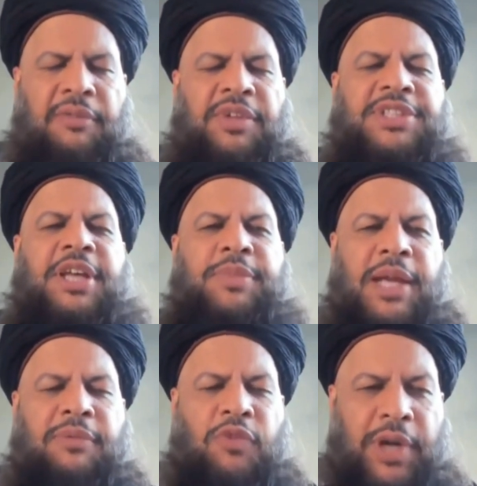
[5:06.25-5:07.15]
We
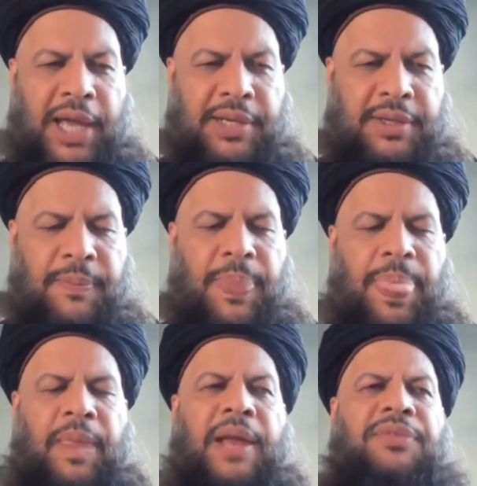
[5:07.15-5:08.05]
sometimes forget,
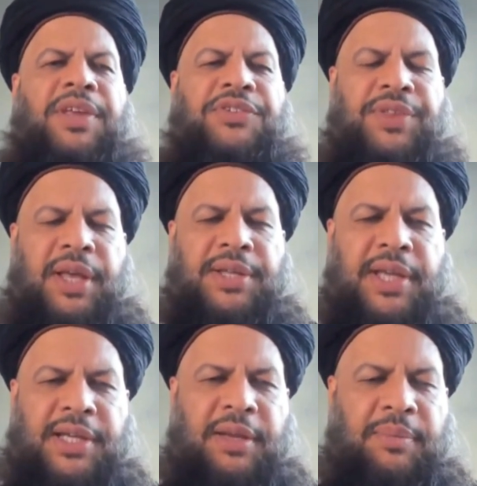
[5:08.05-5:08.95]
and these things
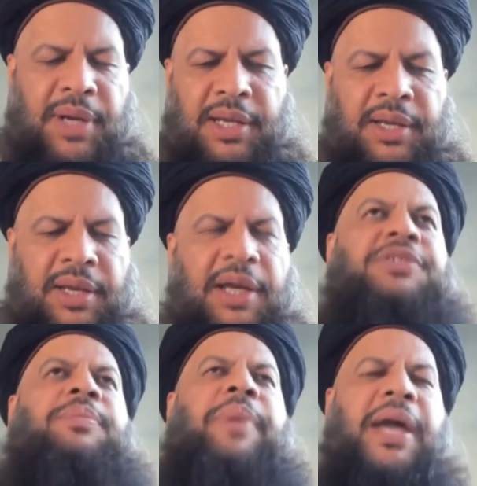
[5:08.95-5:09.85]
actually bring
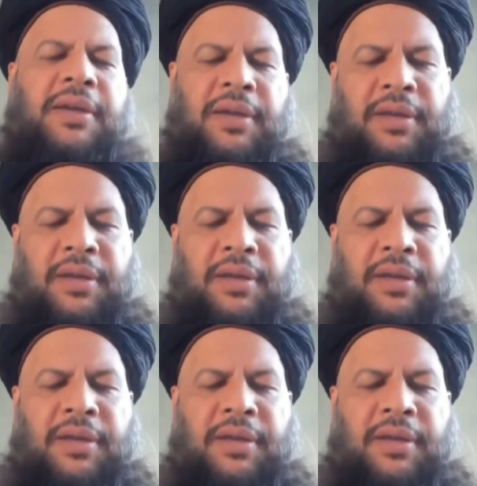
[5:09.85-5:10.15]
us back